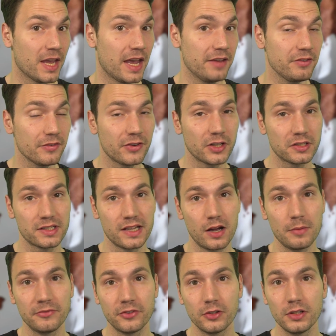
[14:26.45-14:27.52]
If you found this
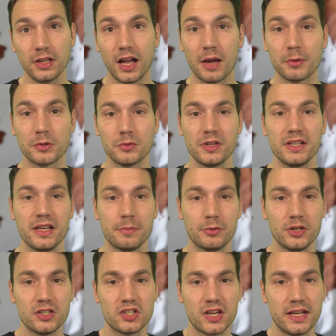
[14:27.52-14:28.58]
helpful, I would really
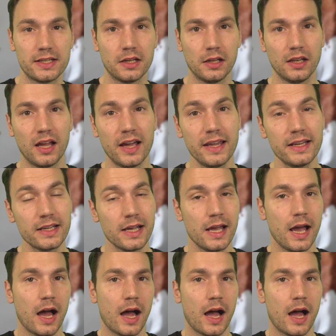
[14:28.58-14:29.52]
appreciate a like.